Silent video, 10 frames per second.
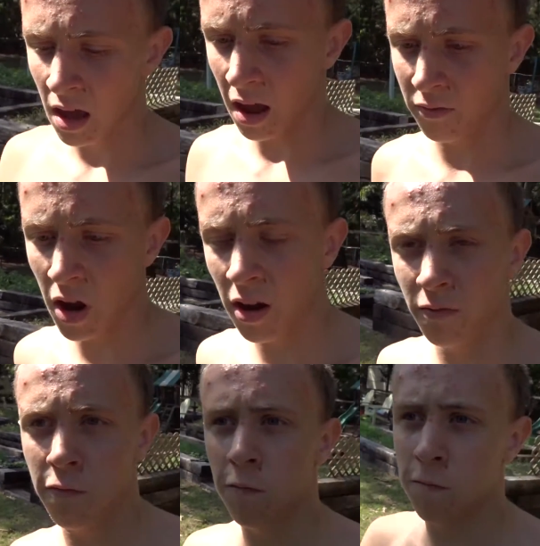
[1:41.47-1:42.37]
I've done
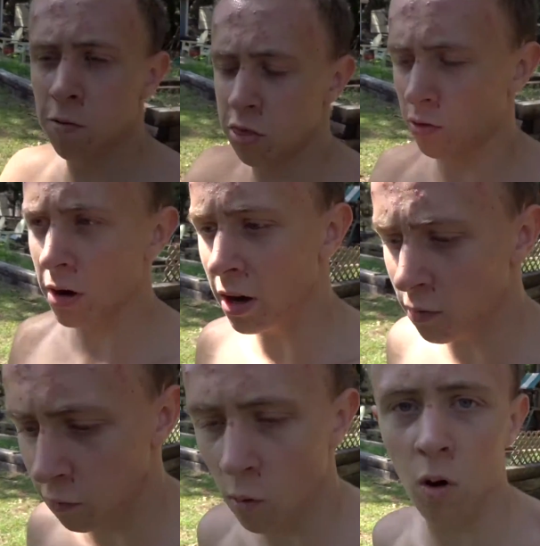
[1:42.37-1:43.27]
three or
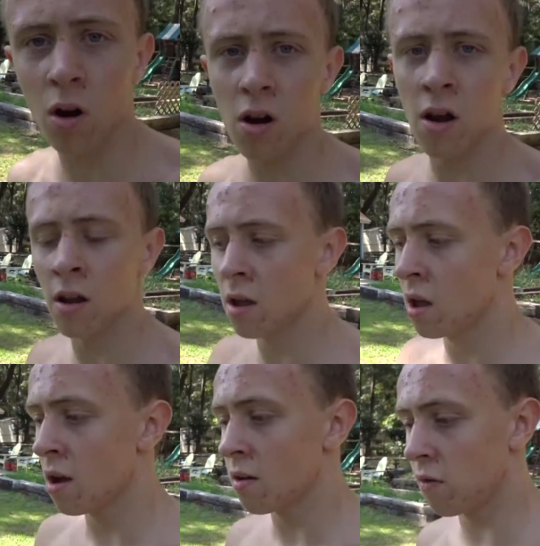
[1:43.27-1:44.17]
four
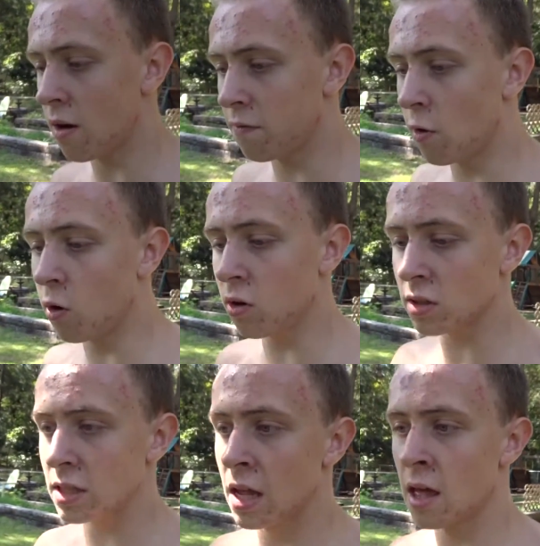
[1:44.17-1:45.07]
front
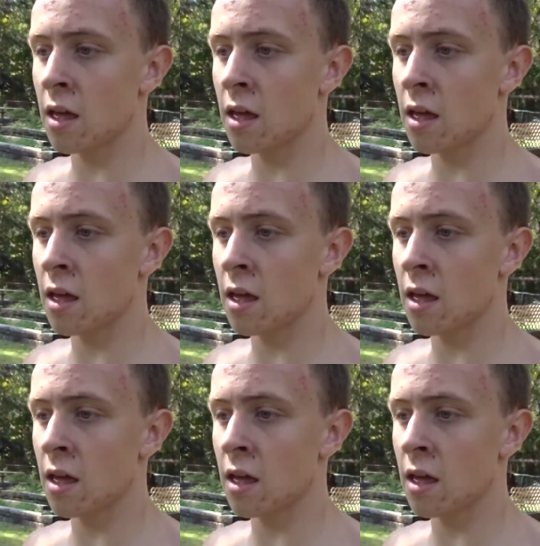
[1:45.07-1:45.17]
fulls.